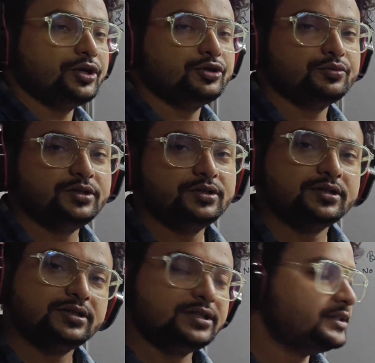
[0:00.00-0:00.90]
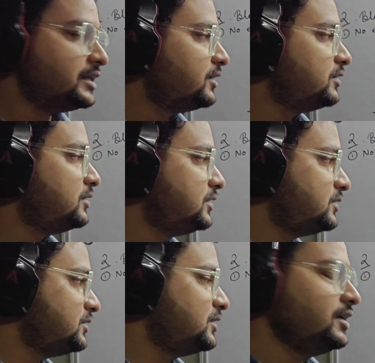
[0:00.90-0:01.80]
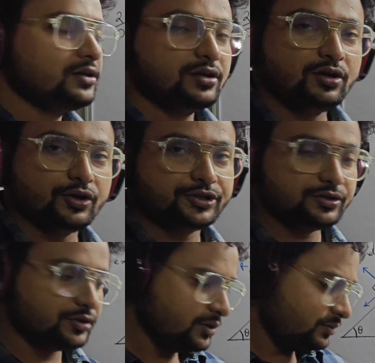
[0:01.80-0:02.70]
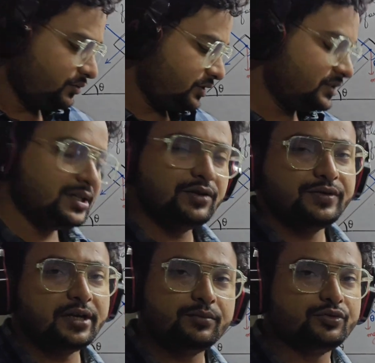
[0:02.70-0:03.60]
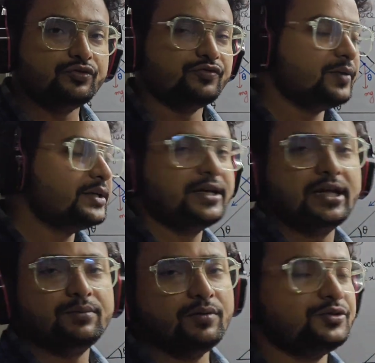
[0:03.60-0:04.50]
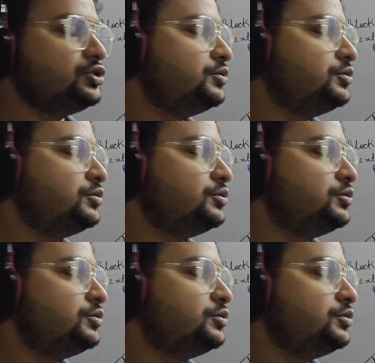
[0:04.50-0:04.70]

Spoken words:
going to be theta. This is the logic of it. Easily we can prove by the help of